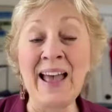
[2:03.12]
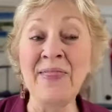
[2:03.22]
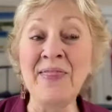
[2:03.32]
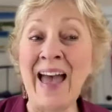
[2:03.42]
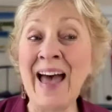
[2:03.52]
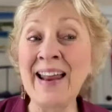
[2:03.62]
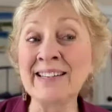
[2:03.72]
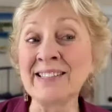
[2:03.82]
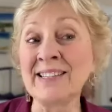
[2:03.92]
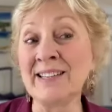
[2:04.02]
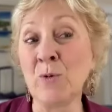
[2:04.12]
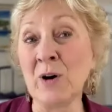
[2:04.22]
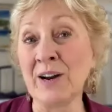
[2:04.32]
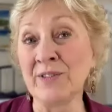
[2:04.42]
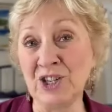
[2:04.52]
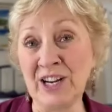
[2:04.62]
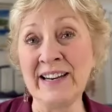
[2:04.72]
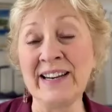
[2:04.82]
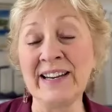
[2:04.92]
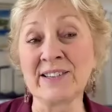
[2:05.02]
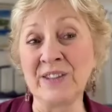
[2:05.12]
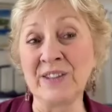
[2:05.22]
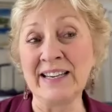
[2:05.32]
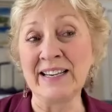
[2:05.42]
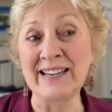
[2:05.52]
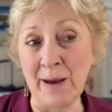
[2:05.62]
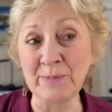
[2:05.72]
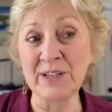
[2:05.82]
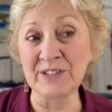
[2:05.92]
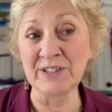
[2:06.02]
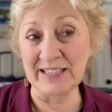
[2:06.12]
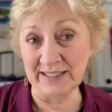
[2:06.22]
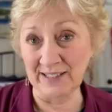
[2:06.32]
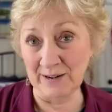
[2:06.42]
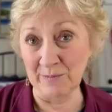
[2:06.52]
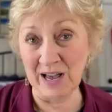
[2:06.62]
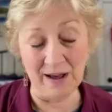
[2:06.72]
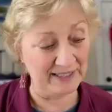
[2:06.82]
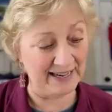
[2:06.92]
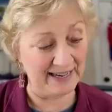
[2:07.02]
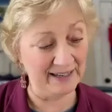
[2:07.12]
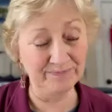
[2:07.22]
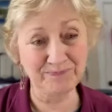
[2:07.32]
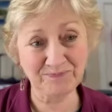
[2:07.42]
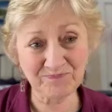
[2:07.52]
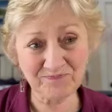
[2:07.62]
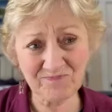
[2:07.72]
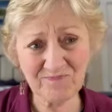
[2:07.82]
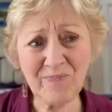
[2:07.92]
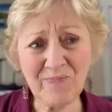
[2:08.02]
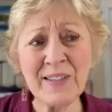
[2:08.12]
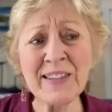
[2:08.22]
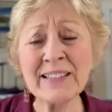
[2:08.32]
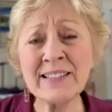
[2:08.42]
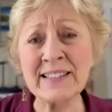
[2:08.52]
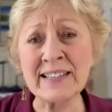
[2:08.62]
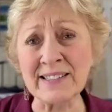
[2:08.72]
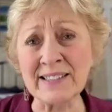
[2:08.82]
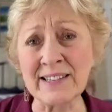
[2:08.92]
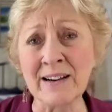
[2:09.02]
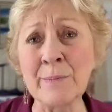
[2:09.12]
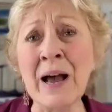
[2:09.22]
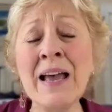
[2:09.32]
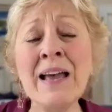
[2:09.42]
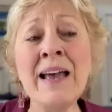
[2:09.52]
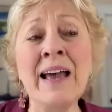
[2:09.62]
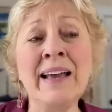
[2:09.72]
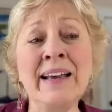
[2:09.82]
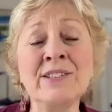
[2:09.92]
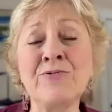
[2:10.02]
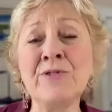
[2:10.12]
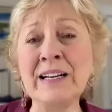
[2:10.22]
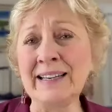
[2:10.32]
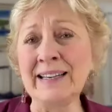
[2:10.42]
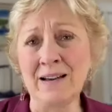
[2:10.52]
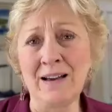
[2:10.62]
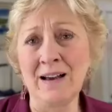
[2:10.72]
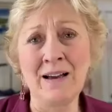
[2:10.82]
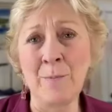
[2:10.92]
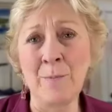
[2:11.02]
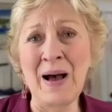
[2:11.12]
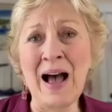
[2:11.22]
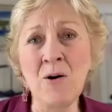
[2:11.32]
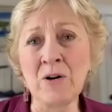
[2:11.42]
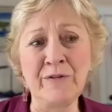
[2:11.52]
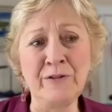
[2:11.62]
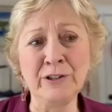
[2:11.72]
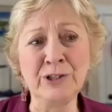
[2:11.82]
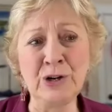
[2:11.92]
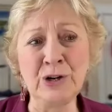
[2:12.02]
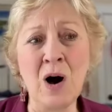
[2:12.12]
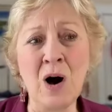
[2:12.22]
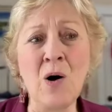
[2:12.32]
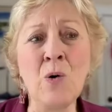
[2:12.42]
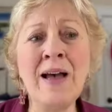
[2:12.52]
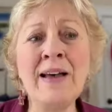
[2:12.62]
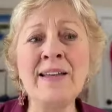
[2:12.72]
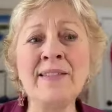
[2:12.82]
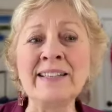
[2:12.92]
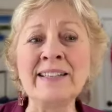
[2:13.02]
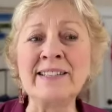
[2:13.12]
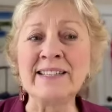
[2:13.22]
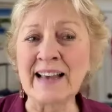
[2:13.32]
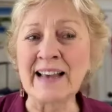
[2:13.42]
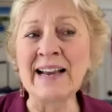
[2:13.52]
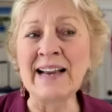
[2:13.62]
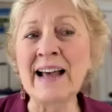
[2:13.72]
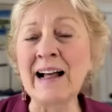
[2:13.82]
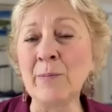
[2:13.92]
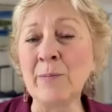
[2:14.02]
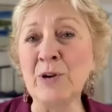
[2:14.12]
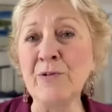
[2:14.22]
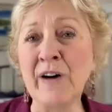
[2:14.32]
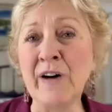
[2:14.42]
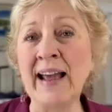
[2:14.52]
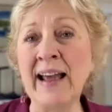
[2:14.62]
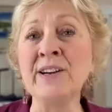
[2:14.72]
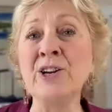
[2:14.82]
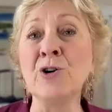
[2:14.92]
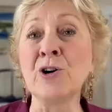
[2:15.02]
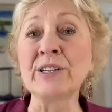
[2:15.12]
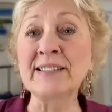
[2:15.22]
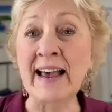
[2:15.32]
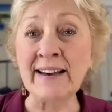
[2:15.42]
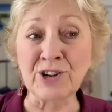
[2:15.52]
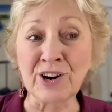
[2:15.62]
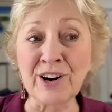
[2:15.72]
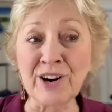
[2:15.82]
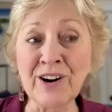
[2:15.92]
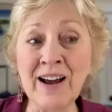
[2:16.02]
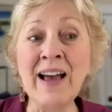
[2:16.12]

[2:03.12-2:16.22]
And that is where the genius of the adaptive system comes in. This system is really a powerful duo that's designed to help you find your center,